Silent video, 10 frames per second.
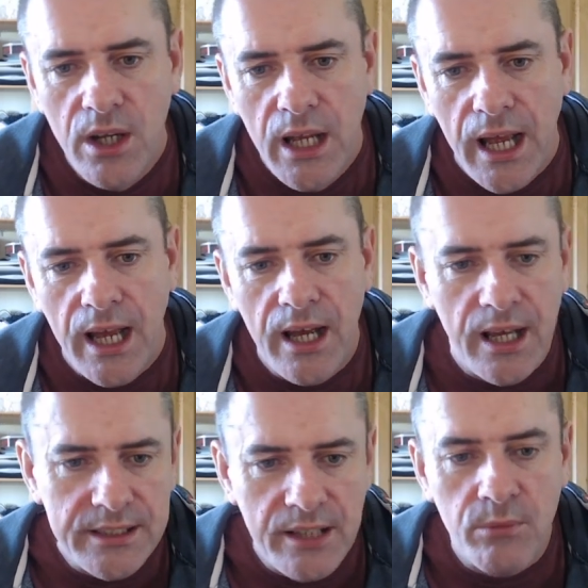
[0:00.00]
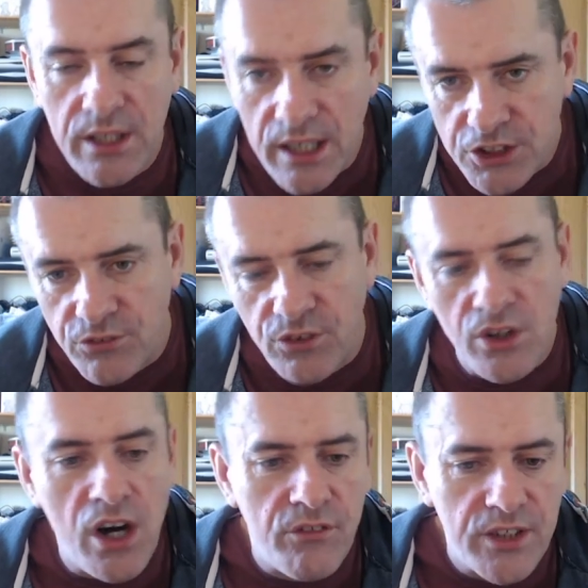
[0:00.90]
And then when you let your foot
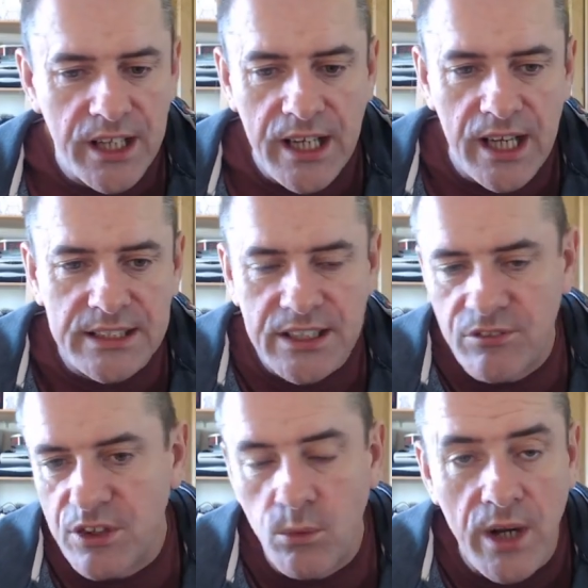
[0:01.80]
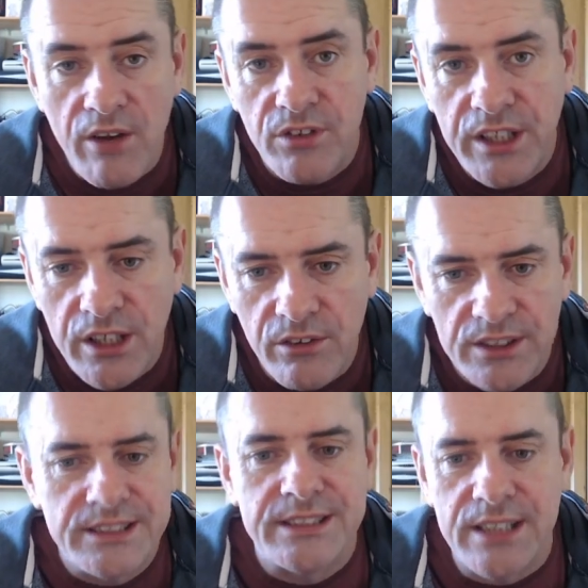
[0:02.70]
off, it can get itself into whatever gear
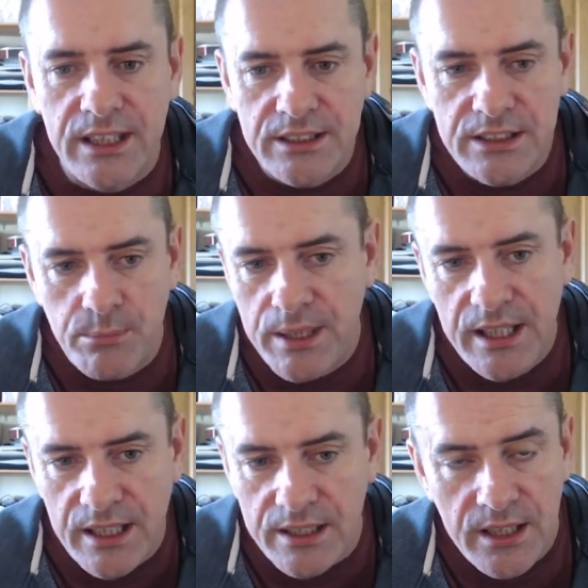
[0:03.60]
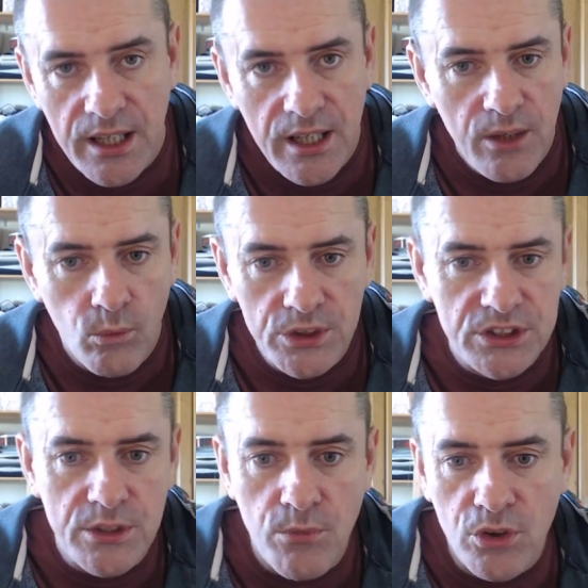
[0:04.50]
it's deciding to be in, which is
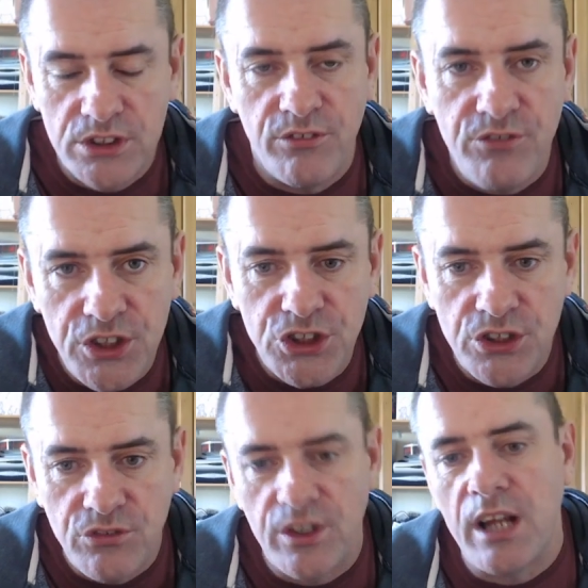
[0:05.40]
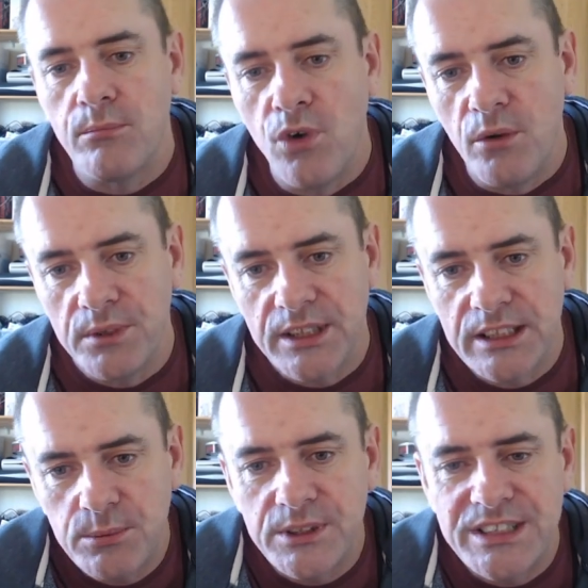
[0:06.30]
the most efficient for that moment.
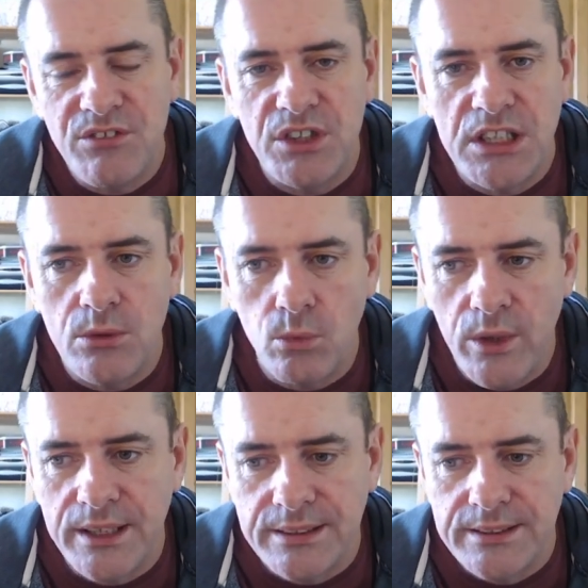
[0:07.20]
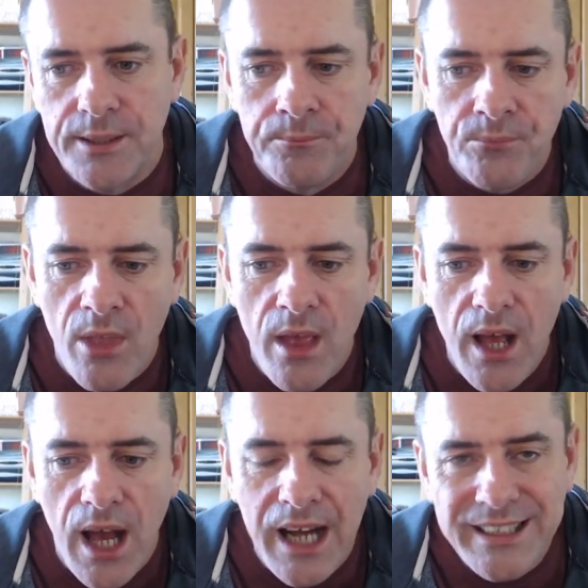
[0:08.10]
That's where CVT wins.
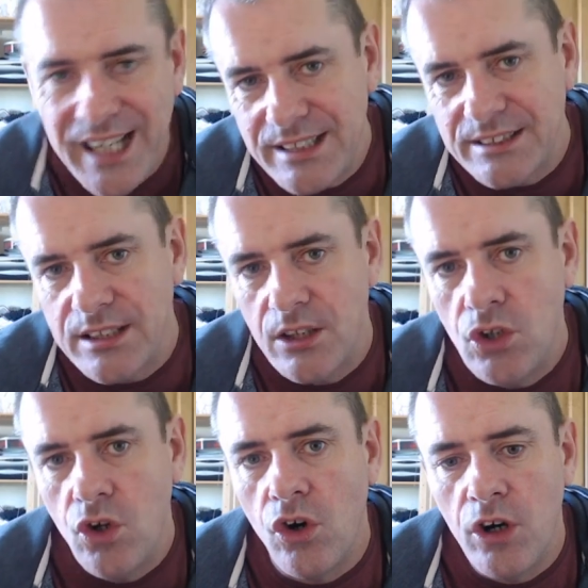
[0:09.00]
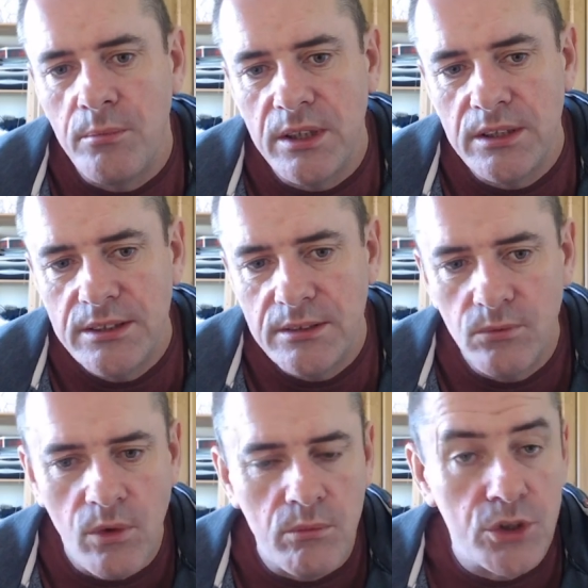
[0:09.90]
Against a normal,
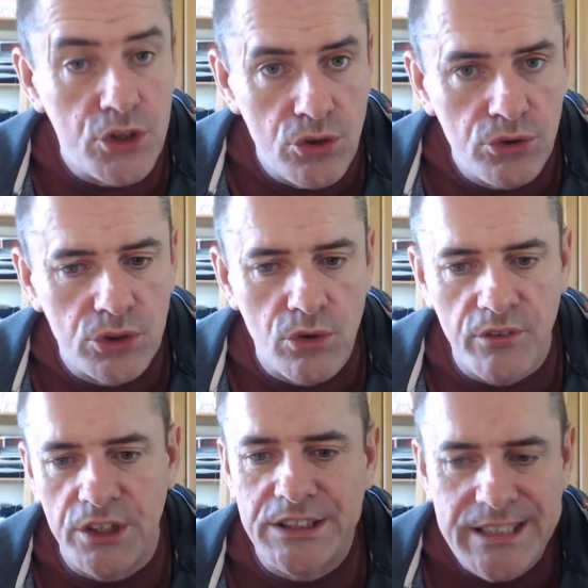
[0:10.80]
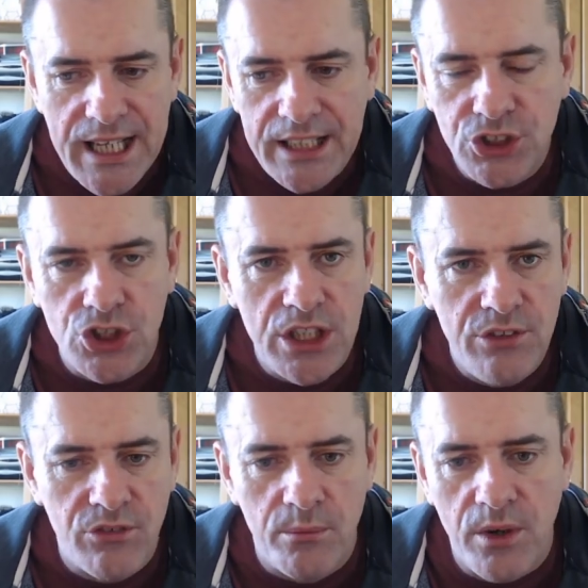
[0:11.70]
what we're used to over here, DSG from